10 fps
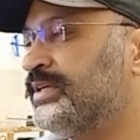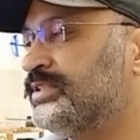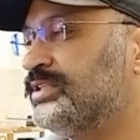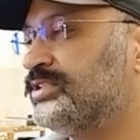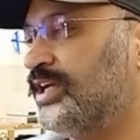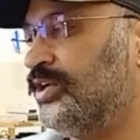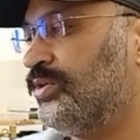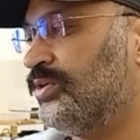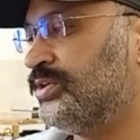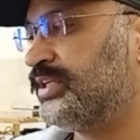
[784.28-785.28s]

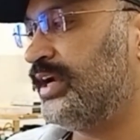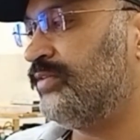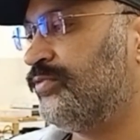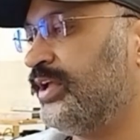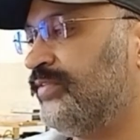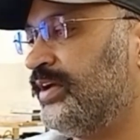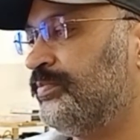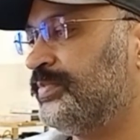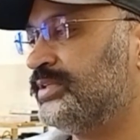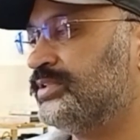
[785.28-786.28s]
cellulose and
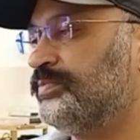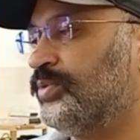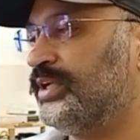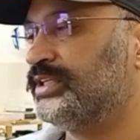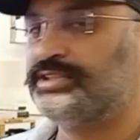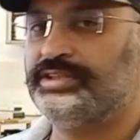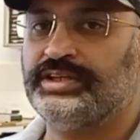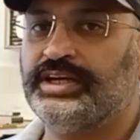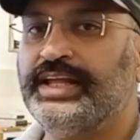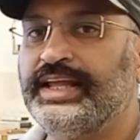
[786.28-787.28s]
45% polyester.
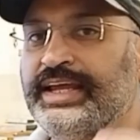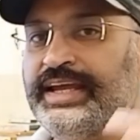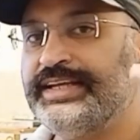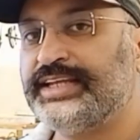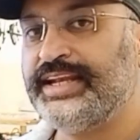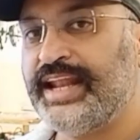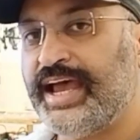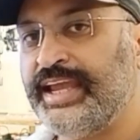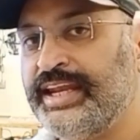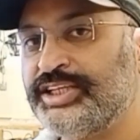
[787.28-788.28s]
It's a
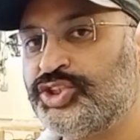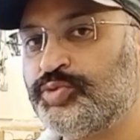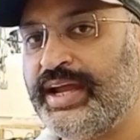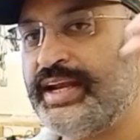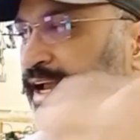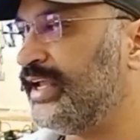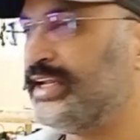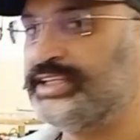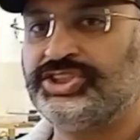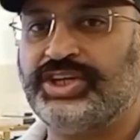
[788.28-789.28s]
9-inch by
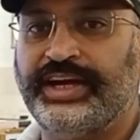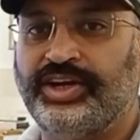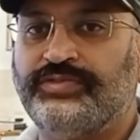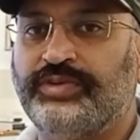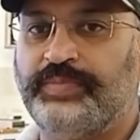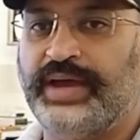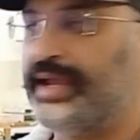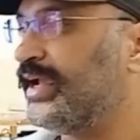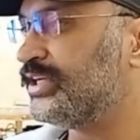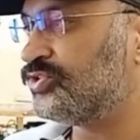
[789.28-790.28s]
9-inch kind of a packing.
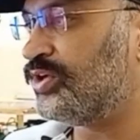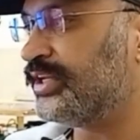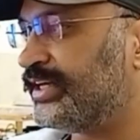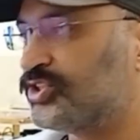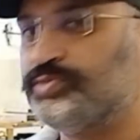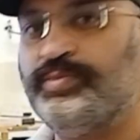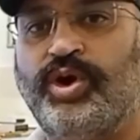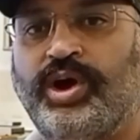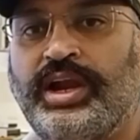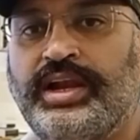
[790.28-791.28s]
It's not that
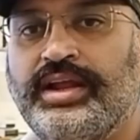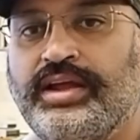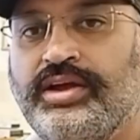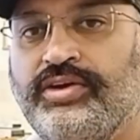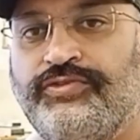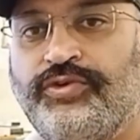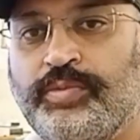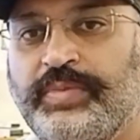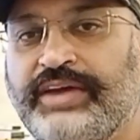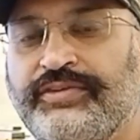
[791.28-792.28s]
small
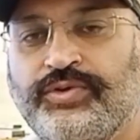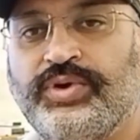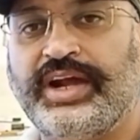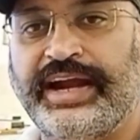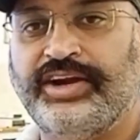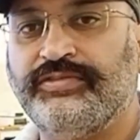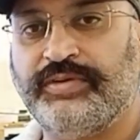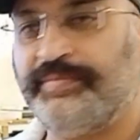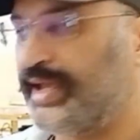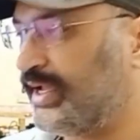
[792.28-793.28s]
4x4 kind of a
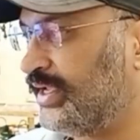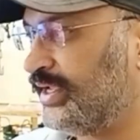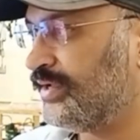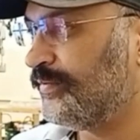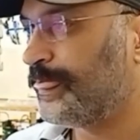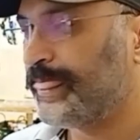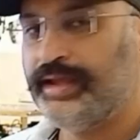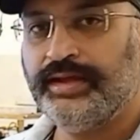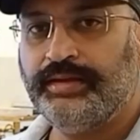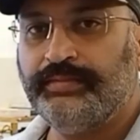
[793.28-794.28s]
packing,
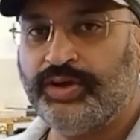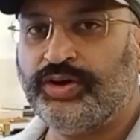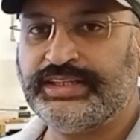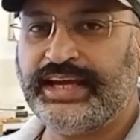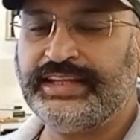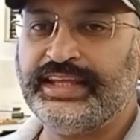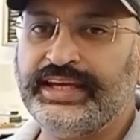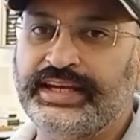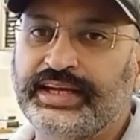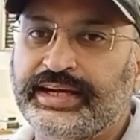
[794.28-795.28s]
because I think
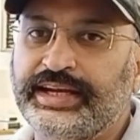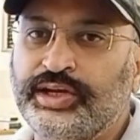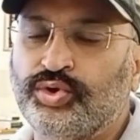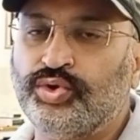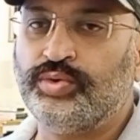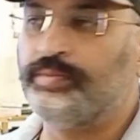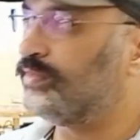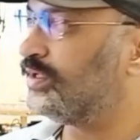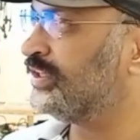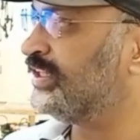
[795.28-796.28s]
in a clean room
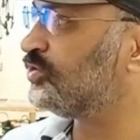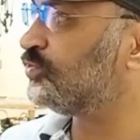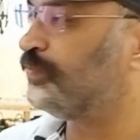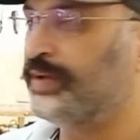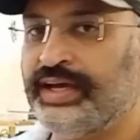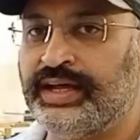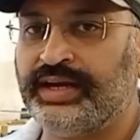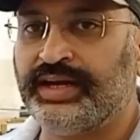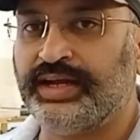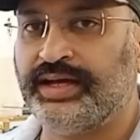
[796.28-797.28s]
these
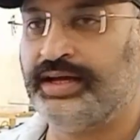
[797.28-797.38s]
bigger